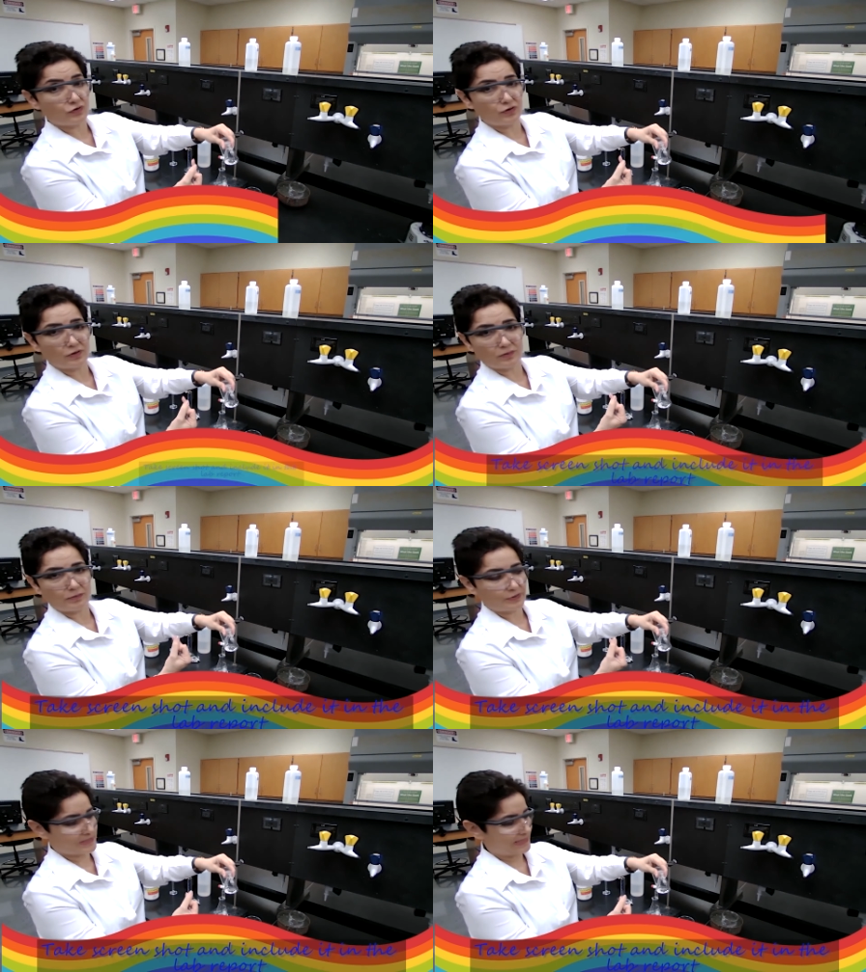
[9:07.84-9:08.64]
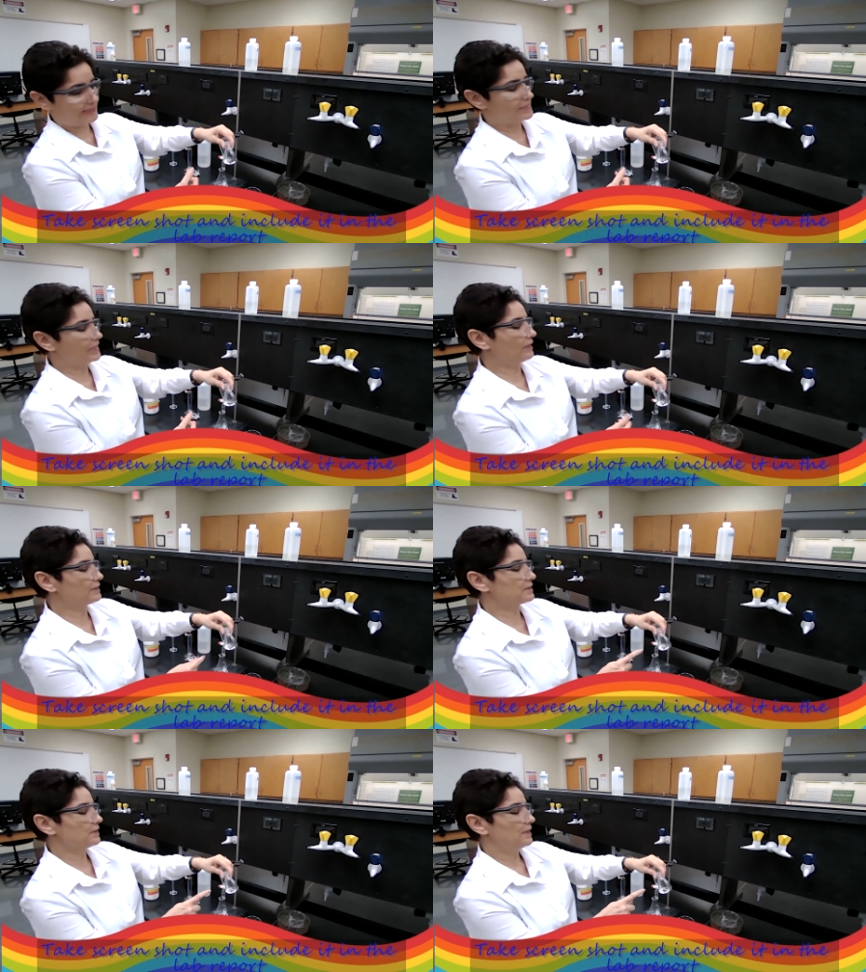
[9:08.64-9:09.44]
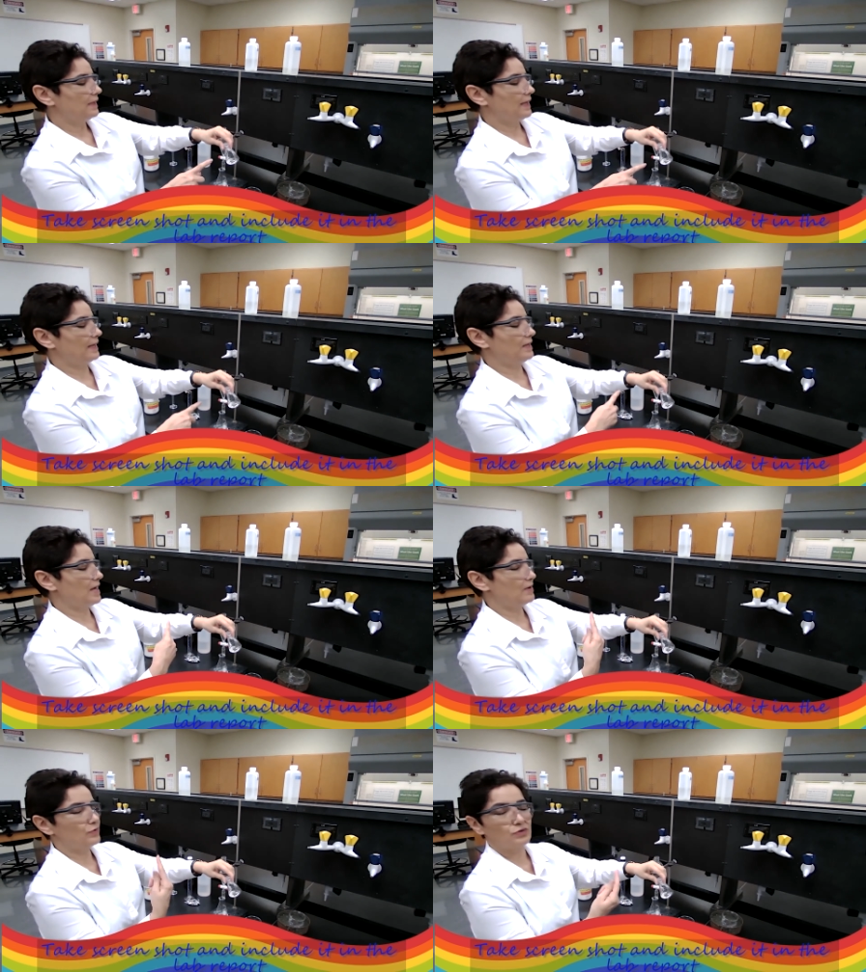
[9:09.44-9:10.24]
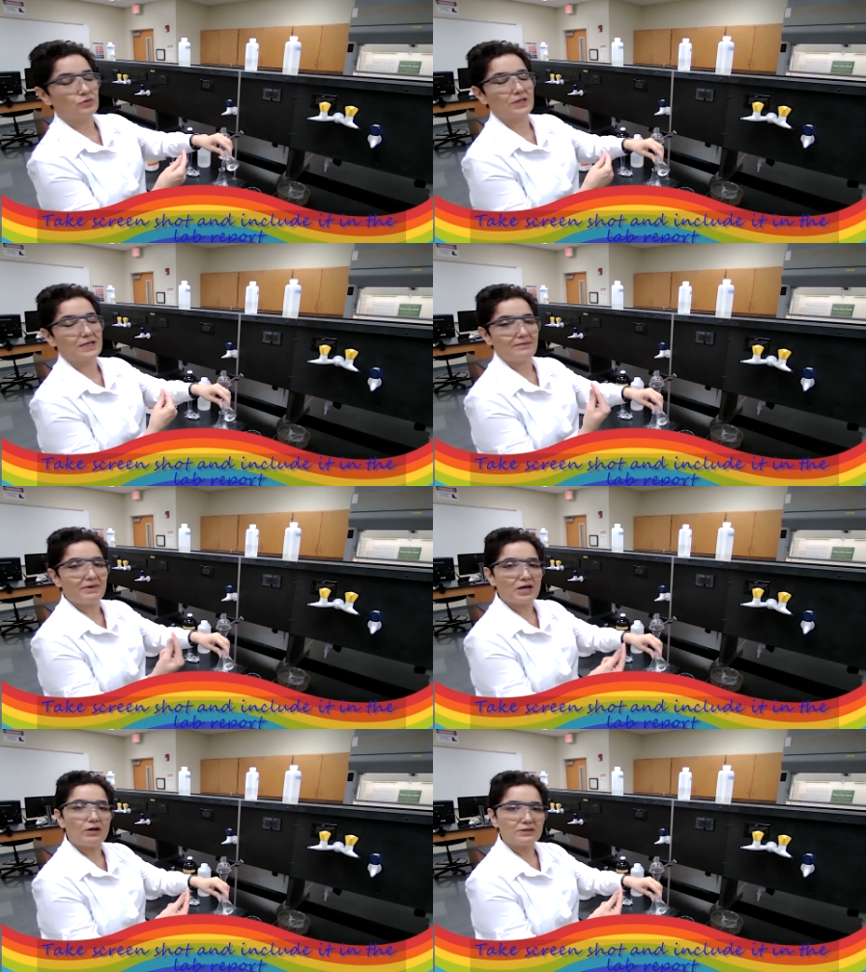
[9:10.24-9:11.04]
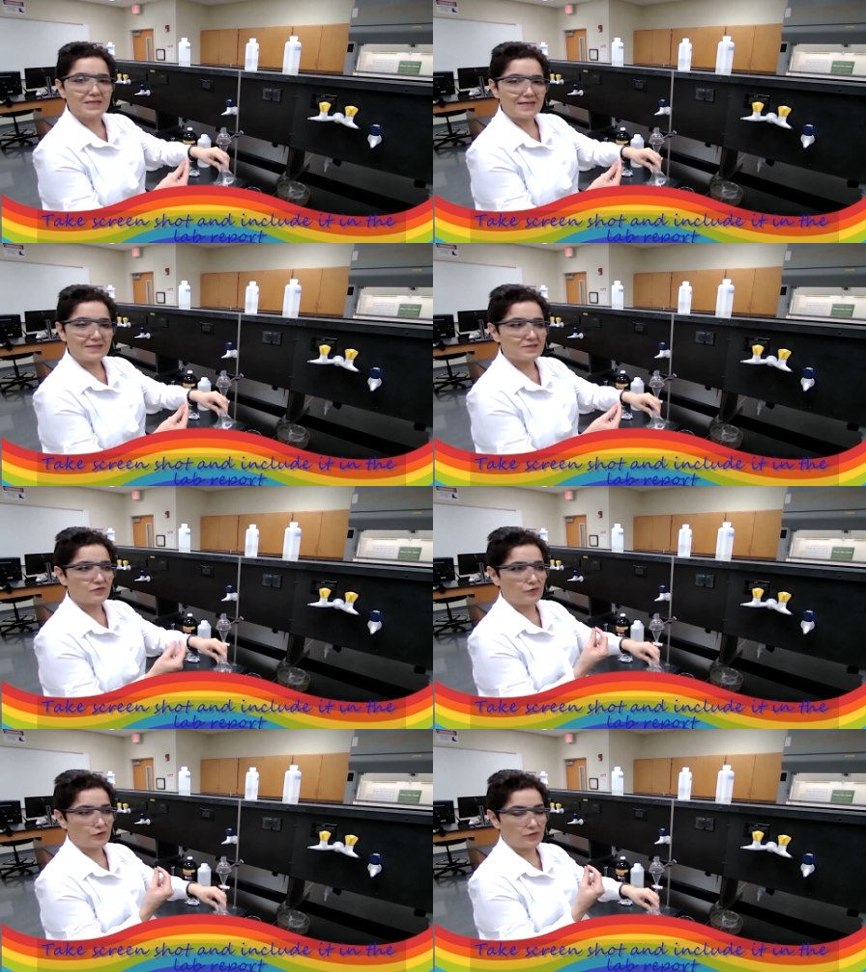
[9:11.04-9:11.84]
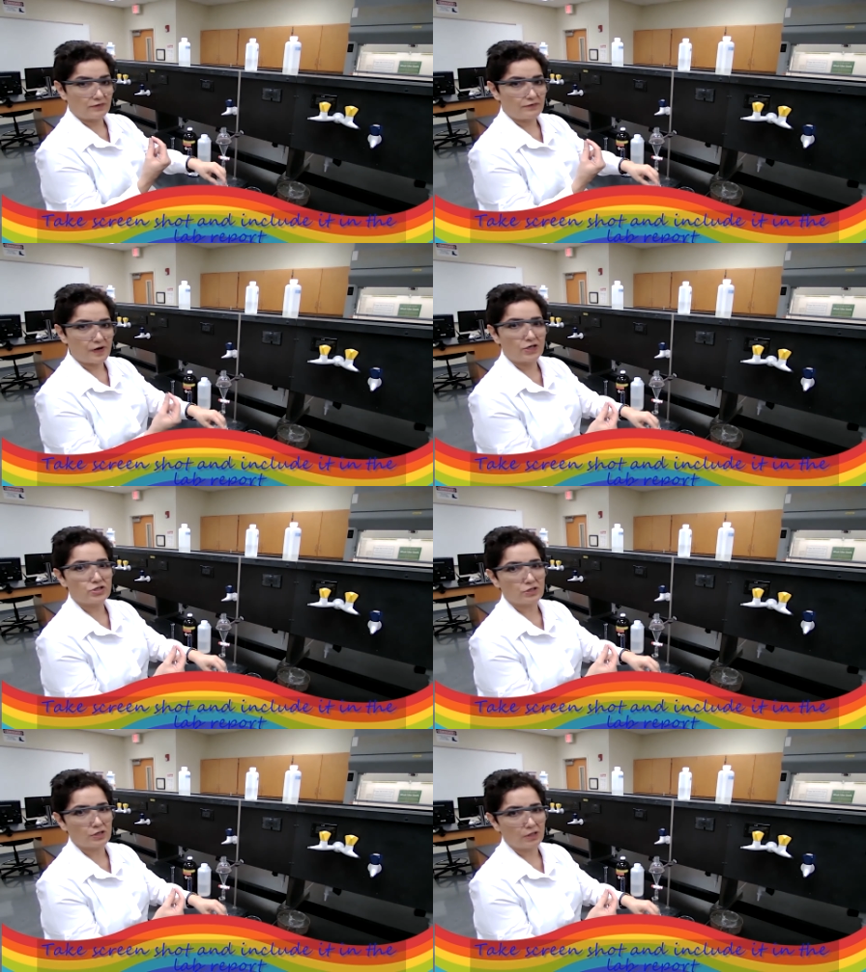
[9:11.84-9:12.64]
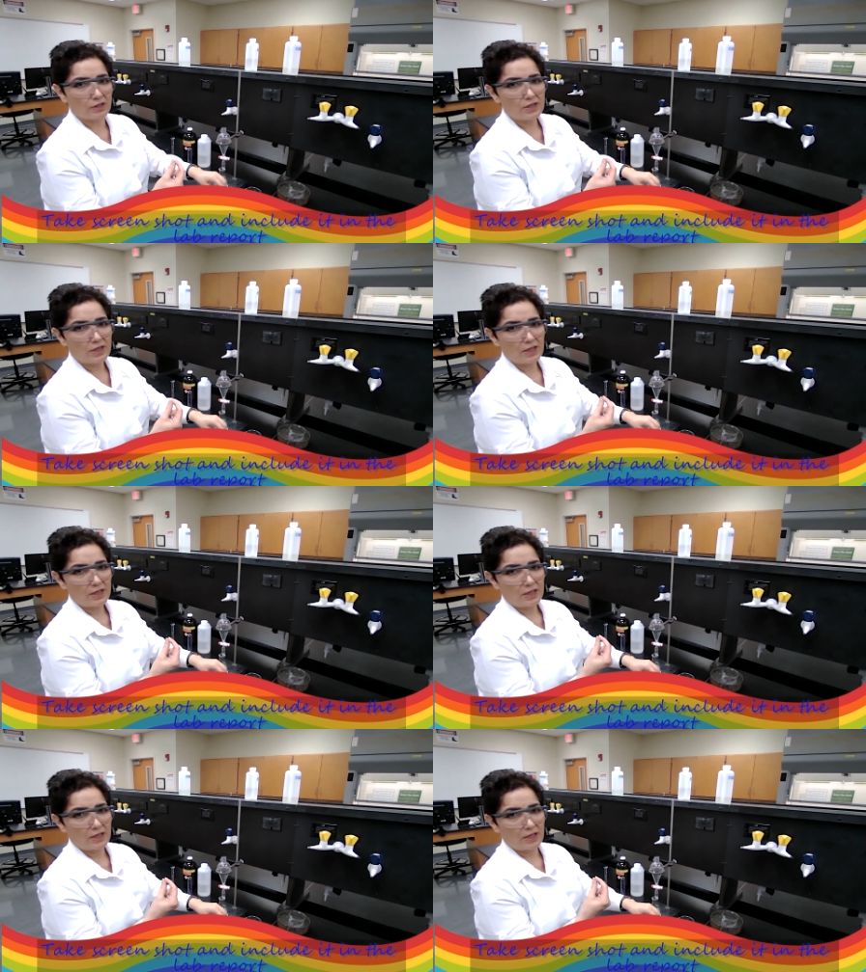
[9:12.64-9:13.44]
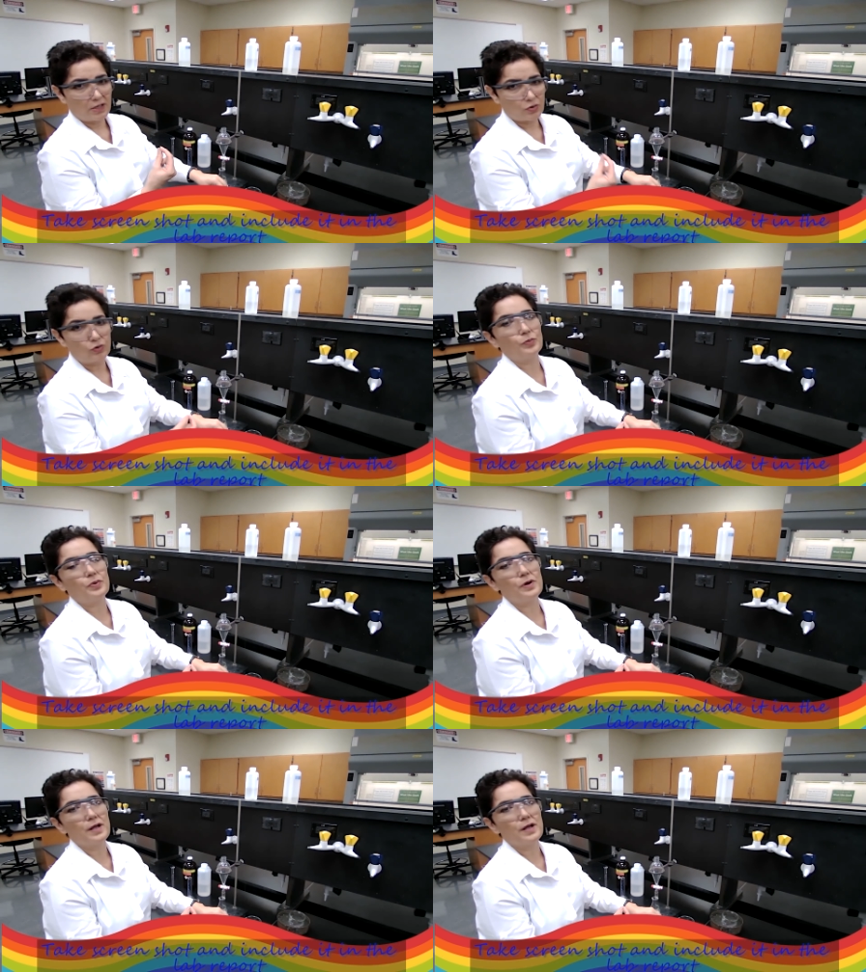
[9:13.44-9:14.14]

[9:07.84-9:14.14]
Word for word: for percent yield, and I will do the chemical test for the functional uh, group.